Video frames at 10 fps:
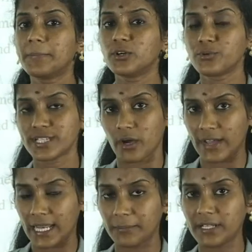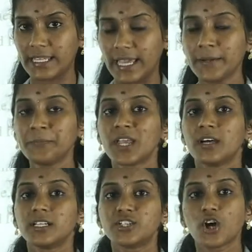who is available there,
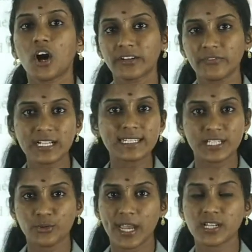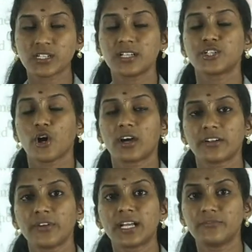the geographical situation and
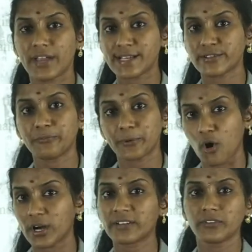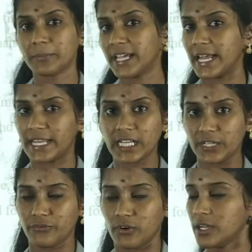geographical ways of product will be getting
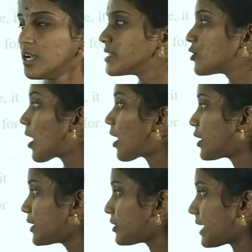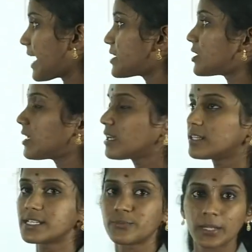differed. So according to the nature,
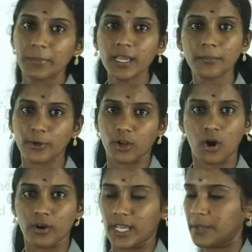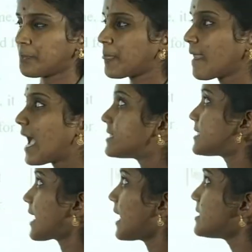this will be prolonging. And
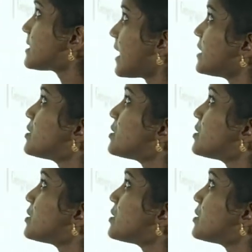second stage,